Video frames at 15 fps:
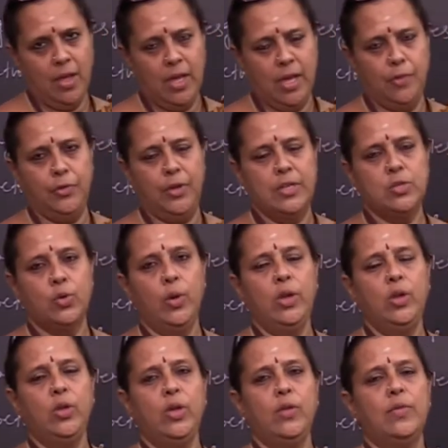If he is going
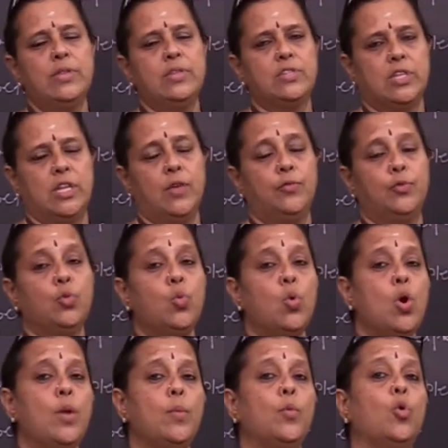to give instructions, if 2
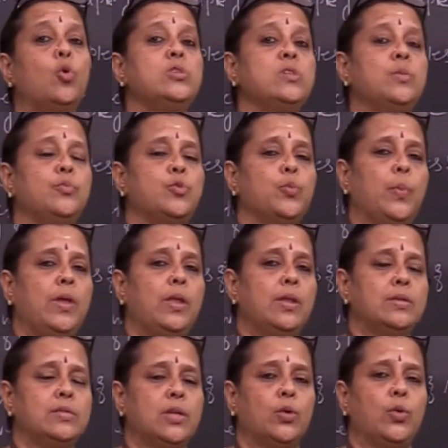or more
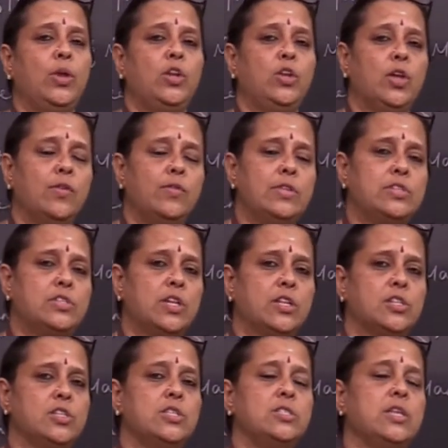sub-superiors are going to give
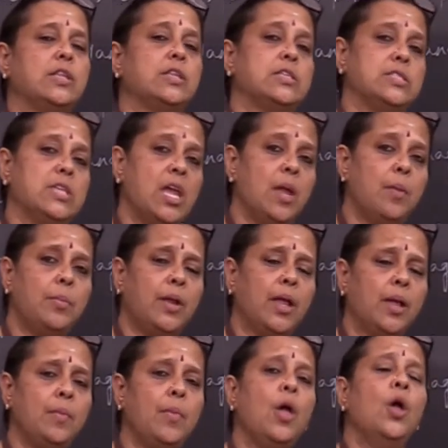instructions at the same
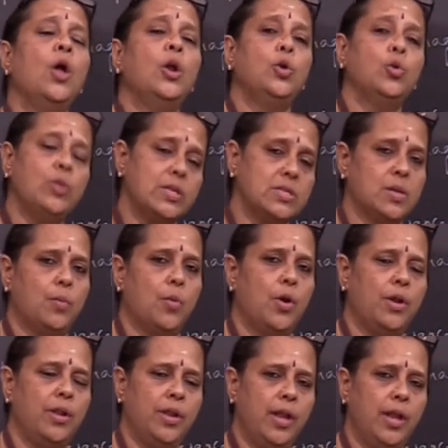time to the
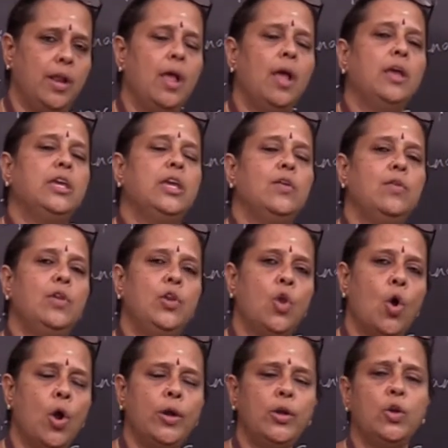subordinate, he will
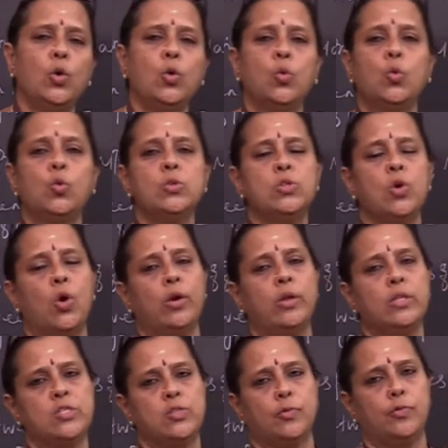not know whose
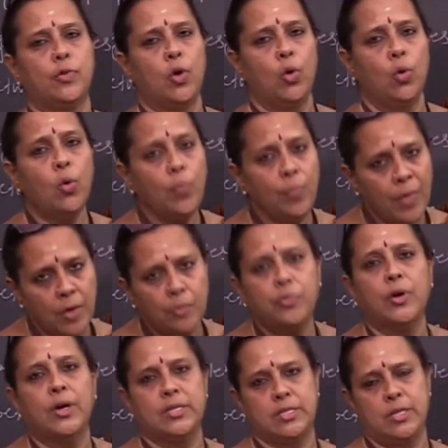orders to follow
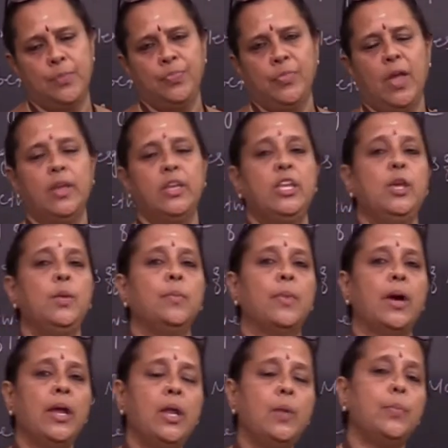first. And he
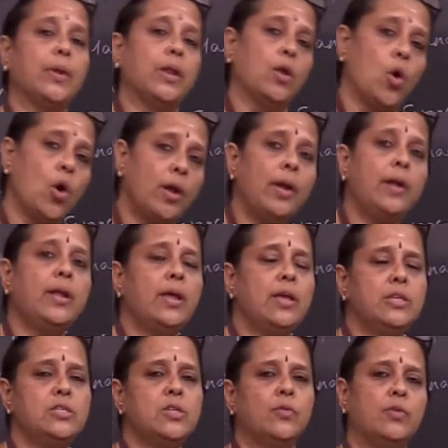might
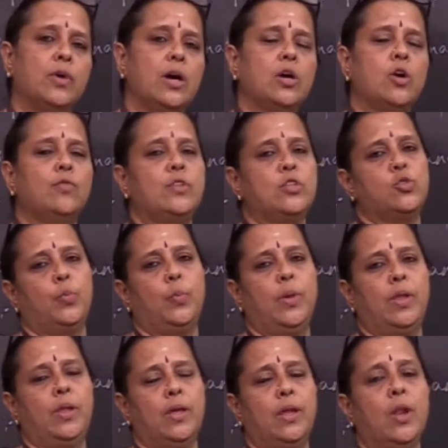prioritize the work of the
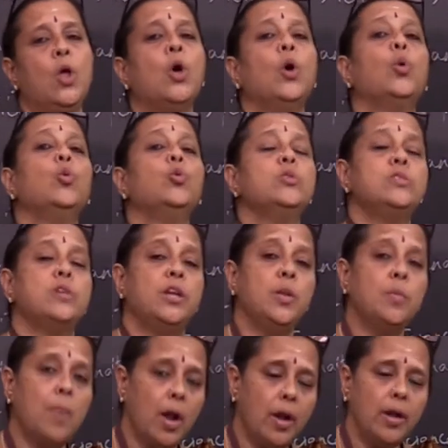superior who is
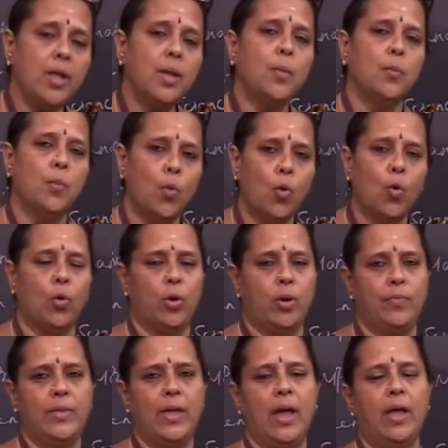demanding more
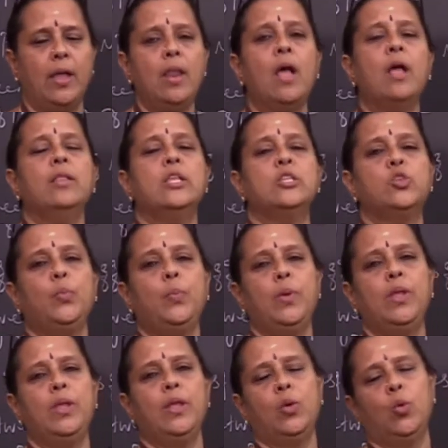than the
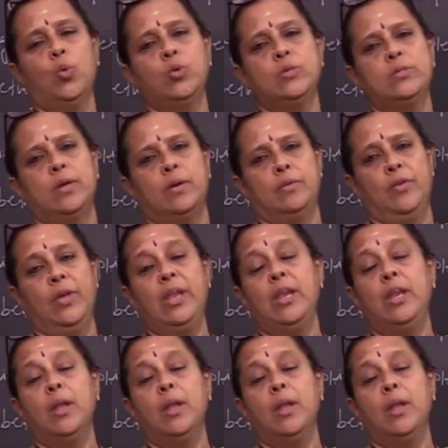superior who is very